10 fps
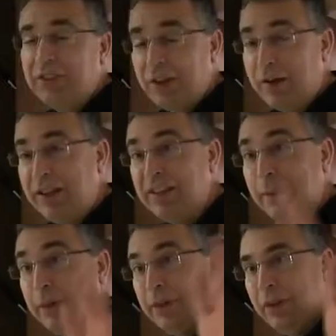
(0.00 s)
It's totally
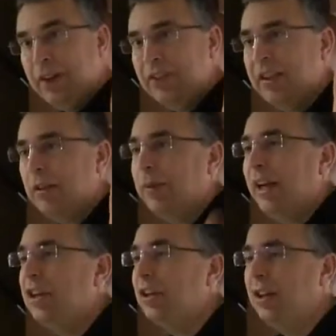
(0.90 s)
separate from the rest of the
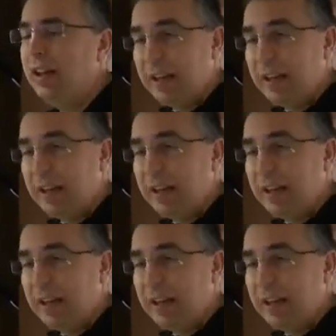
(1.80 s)
accommodation.